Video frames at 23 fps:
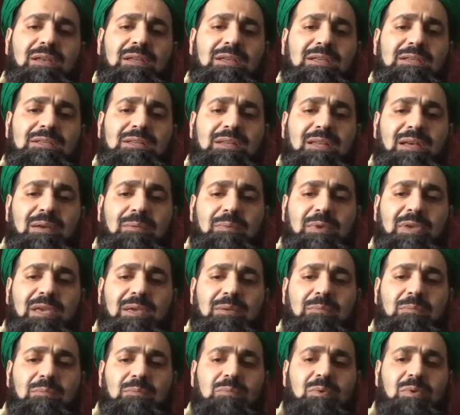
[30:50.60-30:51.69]
Islam
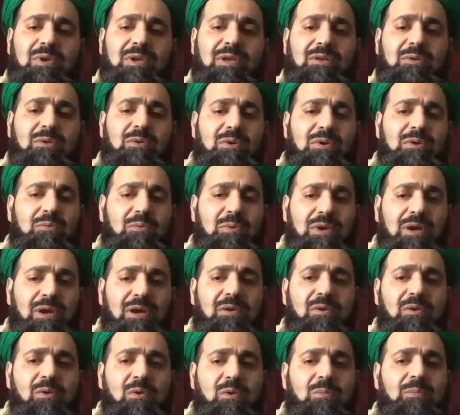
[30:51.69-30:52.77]
came, look, we are
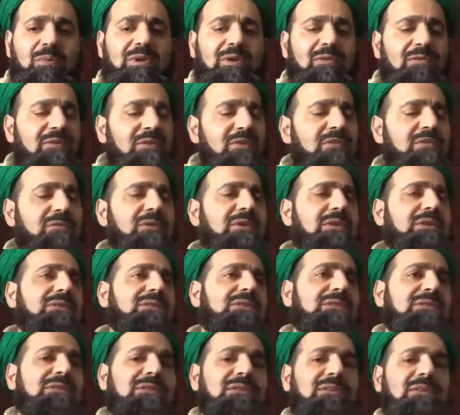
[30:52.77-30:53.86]
all beneficiaries